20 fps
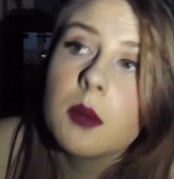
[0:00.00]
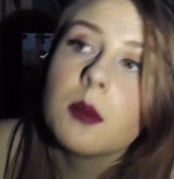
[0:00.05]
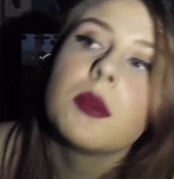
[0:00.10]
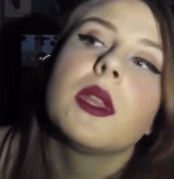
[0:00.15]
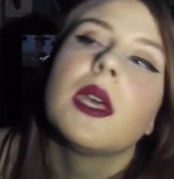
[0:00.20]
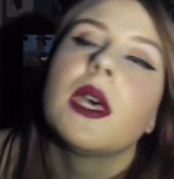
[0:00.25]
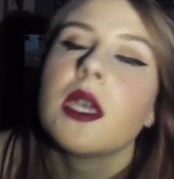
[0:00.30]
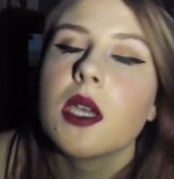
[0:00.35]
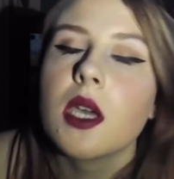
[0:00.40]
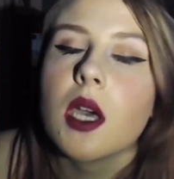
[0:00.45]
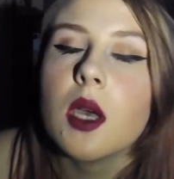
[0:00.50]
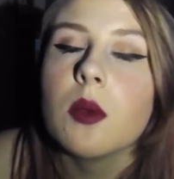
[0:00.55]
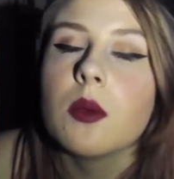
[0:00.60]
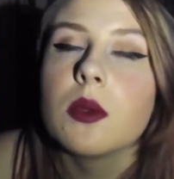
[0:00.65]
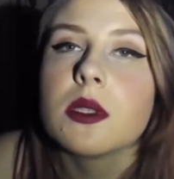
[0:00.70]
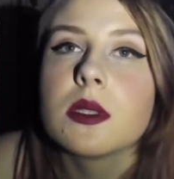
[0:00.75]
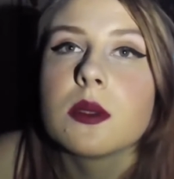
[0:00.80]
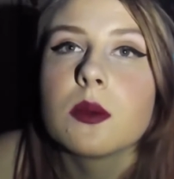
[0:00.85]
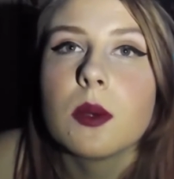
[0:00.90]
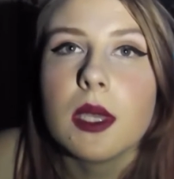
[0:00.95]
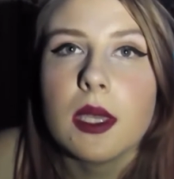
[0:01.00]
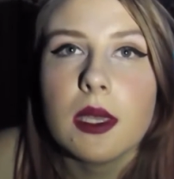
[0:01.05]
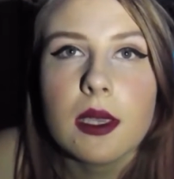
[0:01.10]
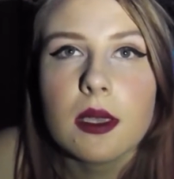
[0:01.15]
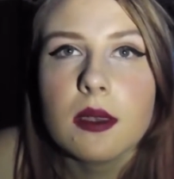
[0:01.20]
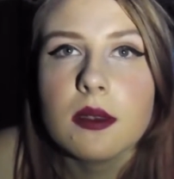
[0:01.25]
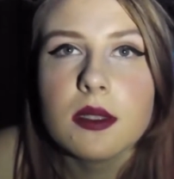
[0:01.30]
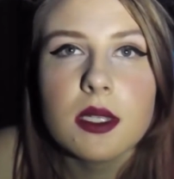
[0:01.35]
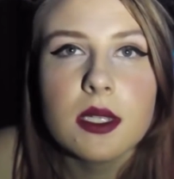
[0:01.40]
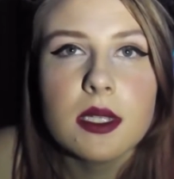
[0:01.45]
That guy was waiting
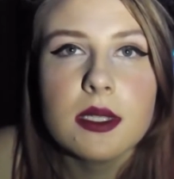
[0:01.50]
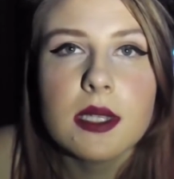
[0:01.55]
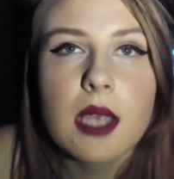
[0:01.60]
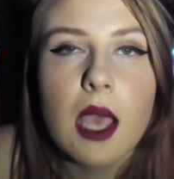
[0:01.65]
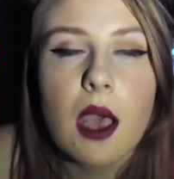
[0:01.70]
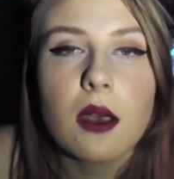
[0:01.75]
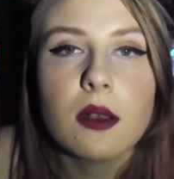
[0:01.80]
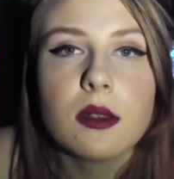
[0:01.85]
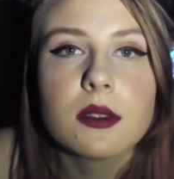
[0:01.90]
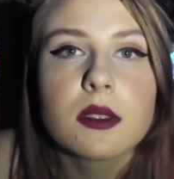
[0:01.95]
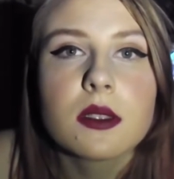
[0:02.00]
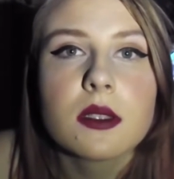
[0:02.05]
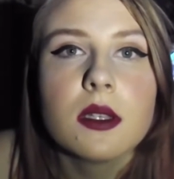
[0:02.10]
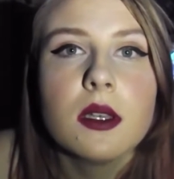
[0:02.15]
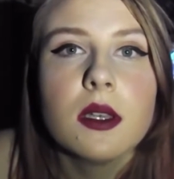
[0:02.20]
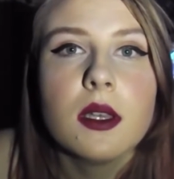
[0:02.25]
outside his house